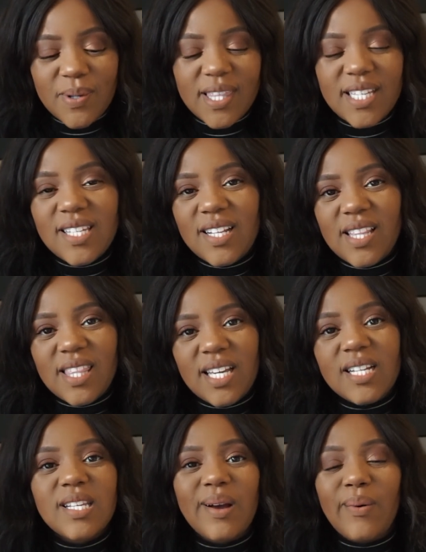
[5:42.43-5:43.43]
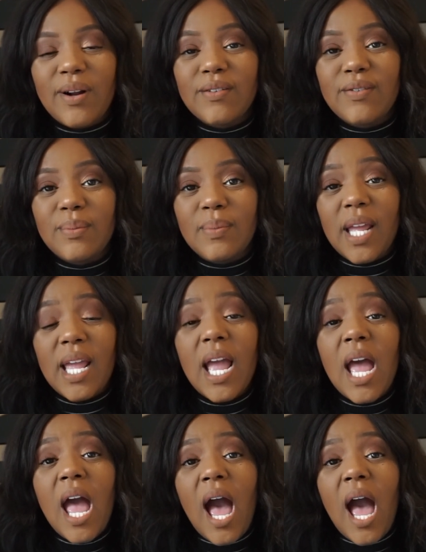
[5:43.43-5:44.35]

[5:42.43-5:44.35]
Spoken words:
But these are the things that worked for me.